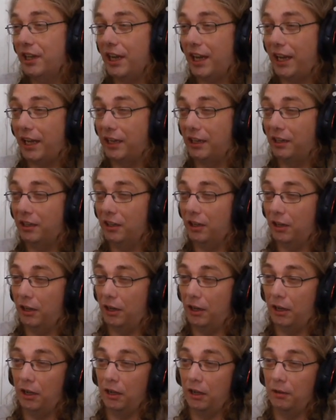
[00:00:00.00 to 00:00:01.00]
and
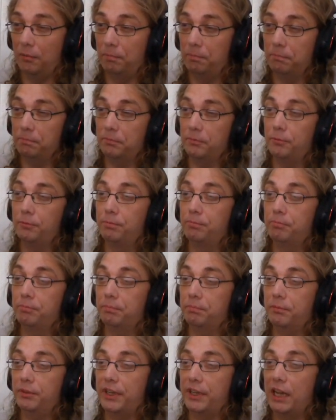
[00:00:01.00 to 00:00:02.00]
a
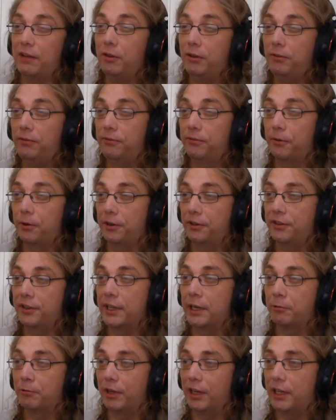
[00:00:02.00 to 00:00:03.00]
level further
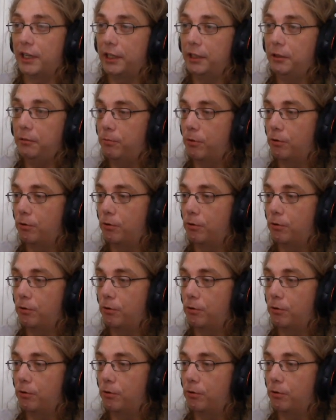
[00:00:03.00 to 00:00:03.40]
down the line